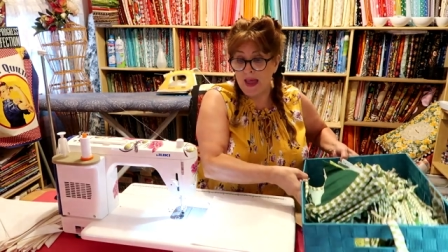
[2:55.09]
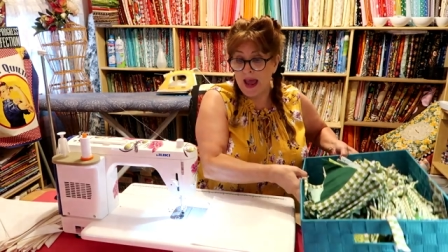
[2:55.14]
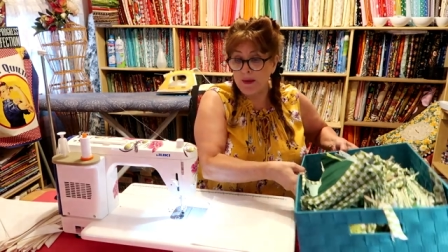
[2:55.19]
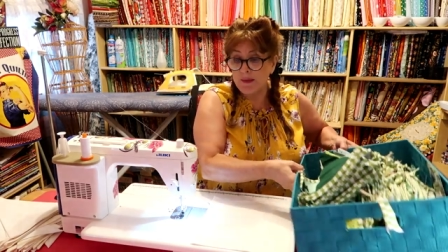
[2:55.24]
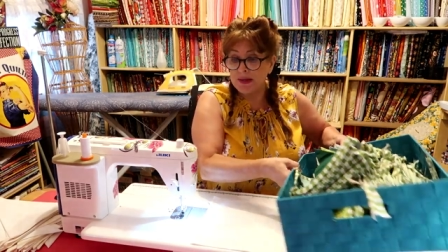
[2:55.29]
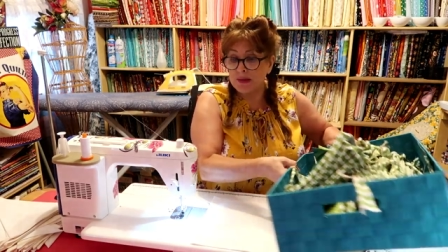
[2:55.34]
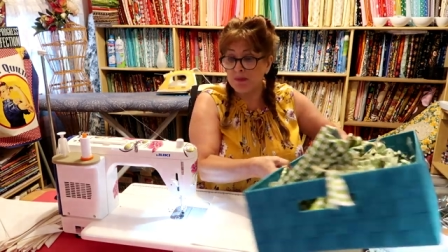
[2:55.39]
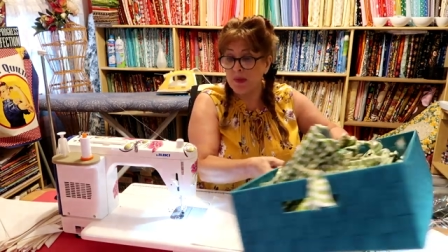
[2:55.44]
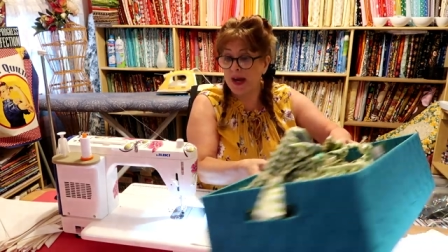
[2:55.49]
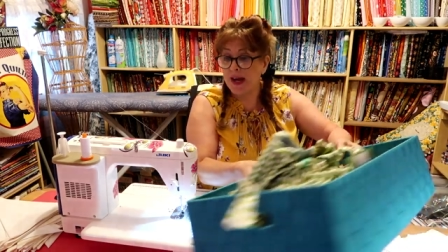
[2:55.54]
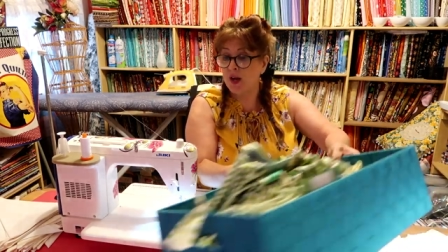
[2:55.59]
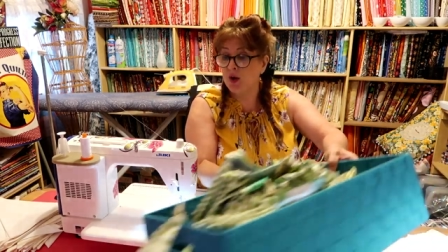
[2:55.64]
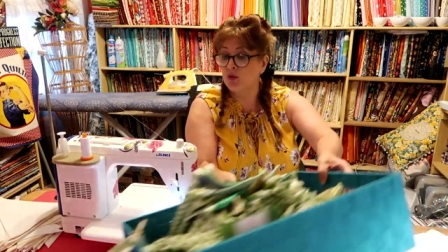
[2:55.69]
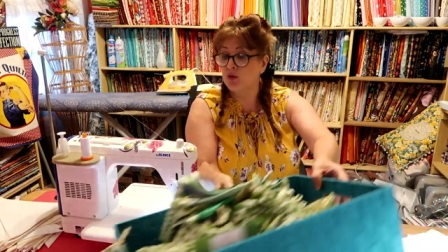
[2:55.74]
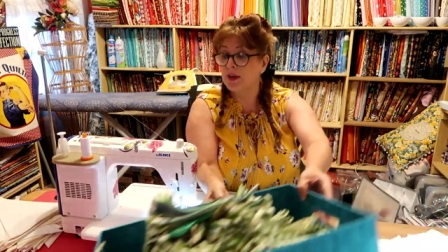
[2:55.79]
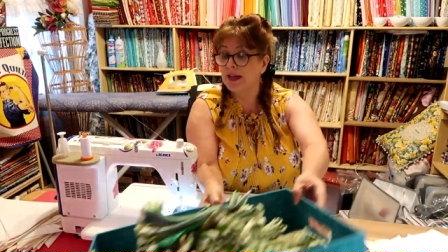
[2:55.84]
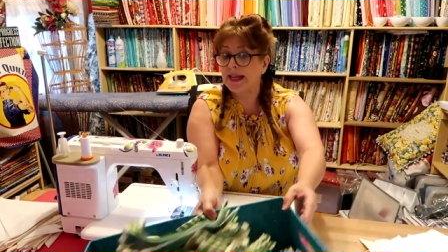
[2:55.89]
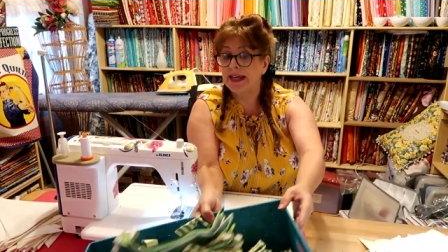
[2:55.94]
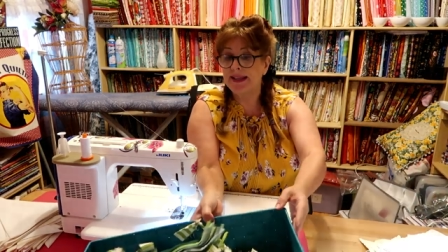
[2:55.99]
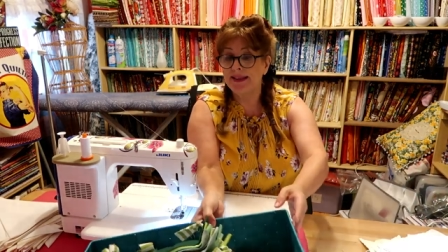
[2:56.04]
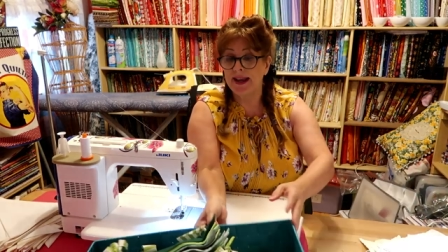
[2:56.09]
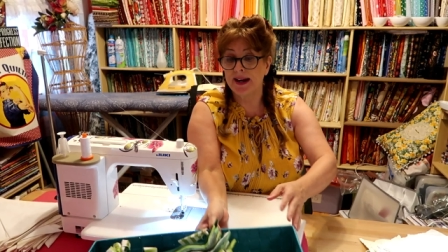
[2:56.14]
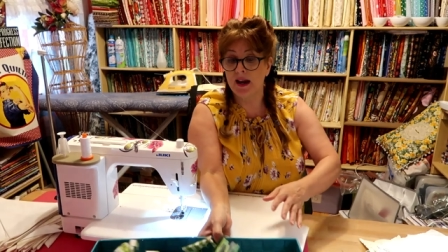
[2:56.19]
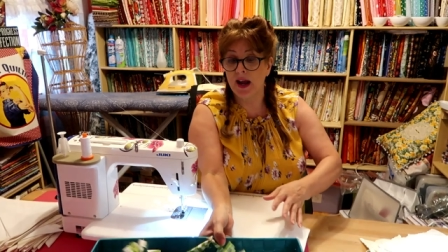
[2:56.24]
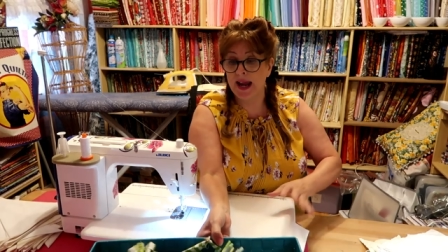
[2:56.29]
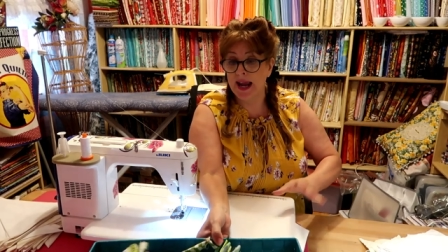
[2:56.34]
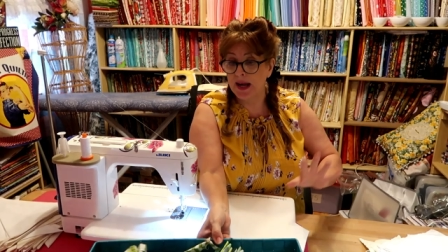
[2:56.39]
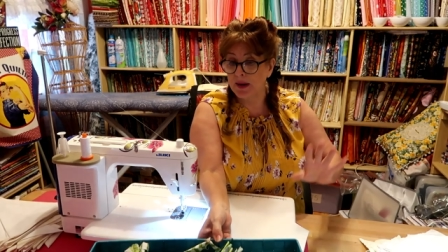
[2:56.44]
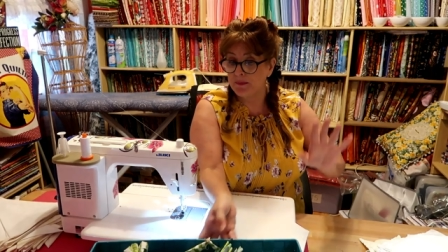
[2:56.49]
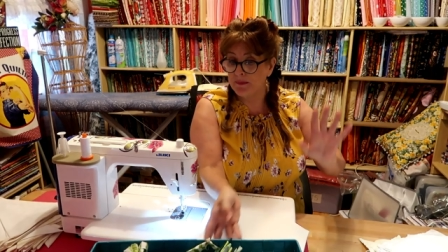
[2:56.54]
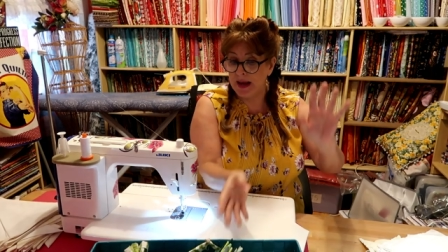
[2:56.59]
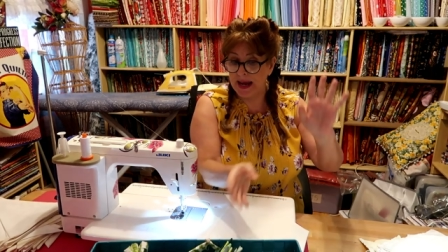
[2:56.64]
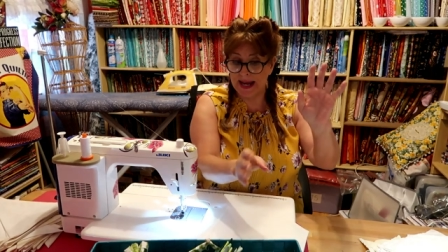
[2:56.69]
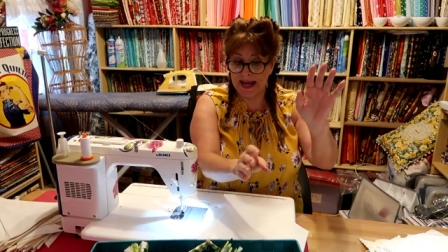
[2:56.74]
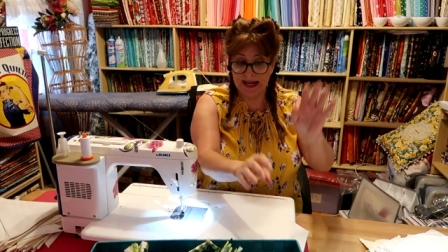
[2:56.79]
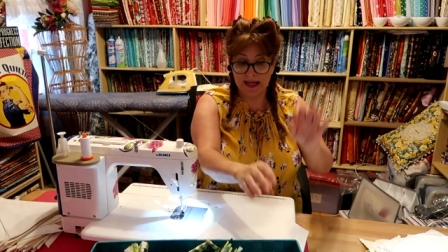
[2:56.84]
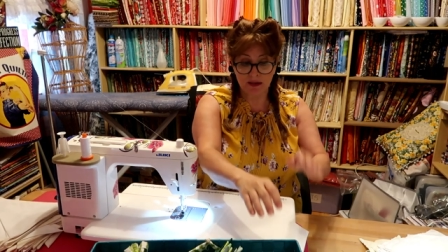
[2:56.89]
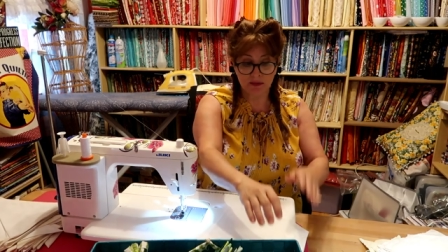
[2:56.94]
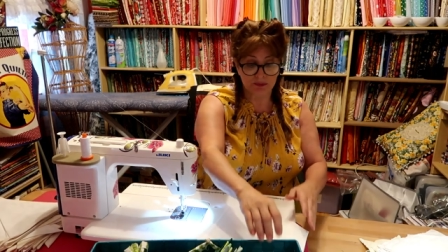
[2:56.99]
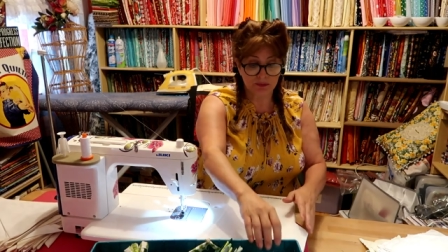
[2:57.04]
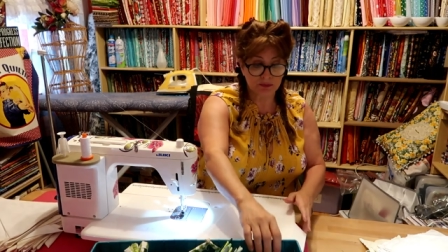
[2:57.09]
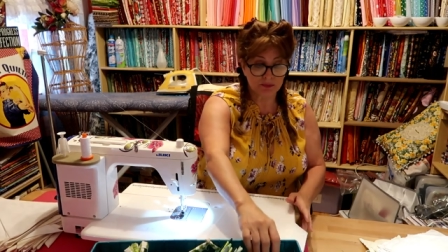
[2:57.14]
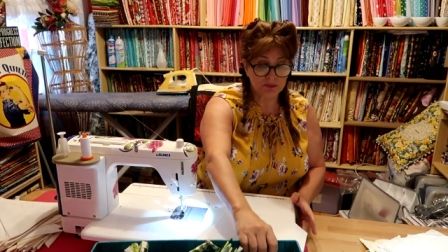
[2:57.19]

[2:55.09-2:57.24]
That was my green that I had made,